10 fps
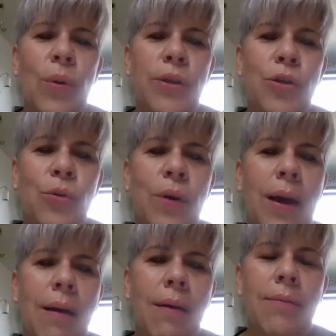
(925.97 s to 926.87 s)
we do
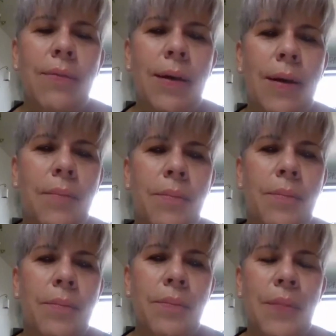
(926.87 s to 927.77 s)
have
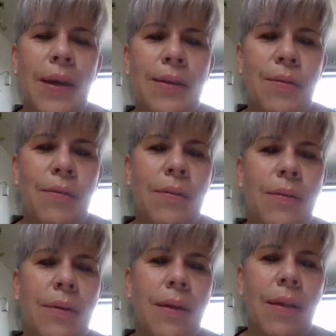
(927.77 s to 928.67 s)
it's a
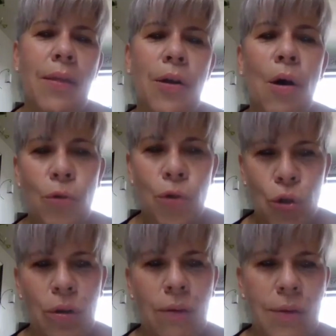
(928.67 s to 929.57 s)
the
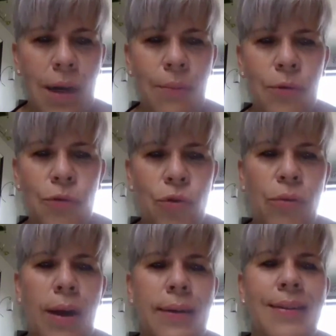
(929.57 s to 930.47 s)
culture of Diamonds
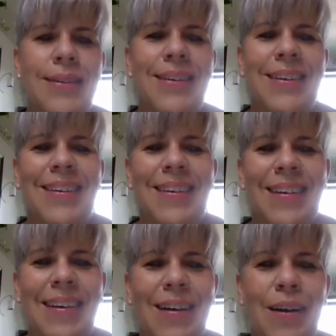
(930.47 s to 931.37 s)
Direct,
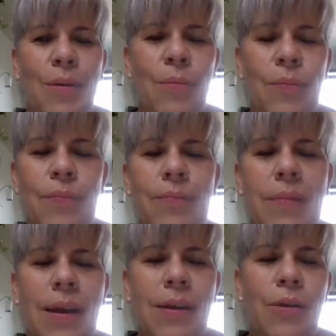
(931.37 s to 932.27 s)
and
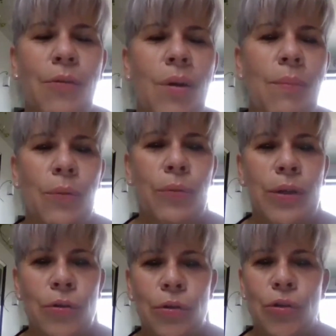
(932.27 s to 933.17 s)
you probably
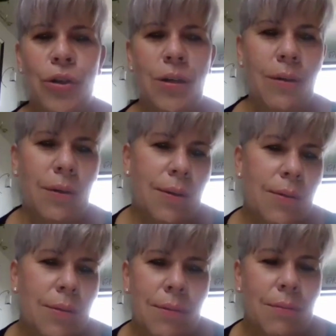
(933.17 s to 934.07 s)
researched it, and
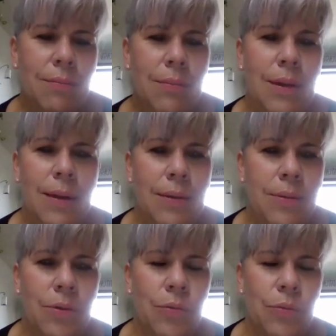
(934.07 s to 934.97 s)
it's
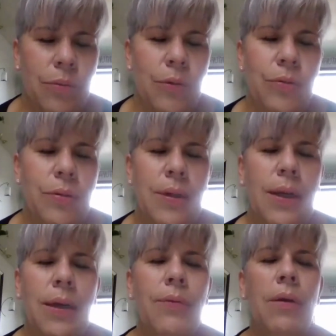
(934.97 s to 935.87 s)
you'll see
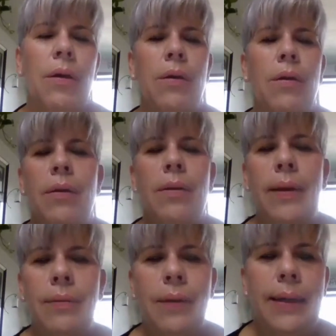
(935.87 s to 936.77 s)
even on
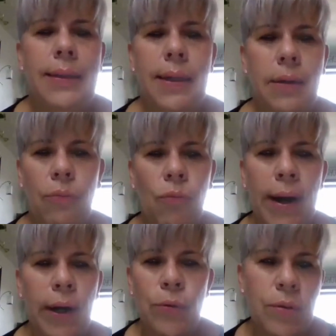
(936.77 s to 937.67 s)
LinkedIn,
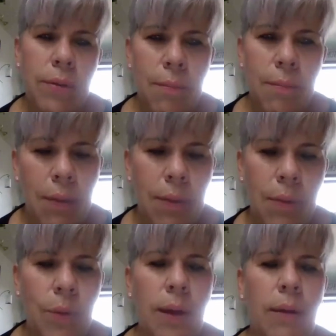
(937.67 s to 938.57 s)
Rhinos of the Month.
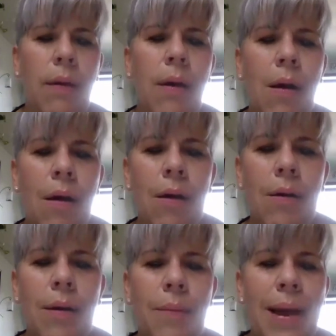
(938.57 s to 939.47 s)
We
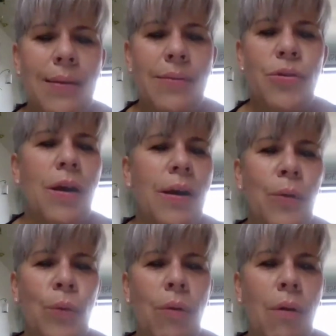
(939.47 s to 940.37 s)
our mascot
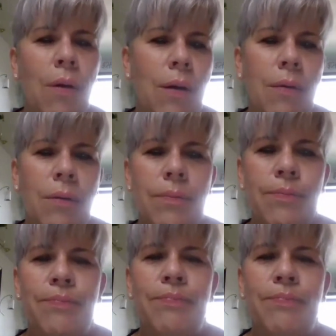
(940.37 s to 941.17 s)
or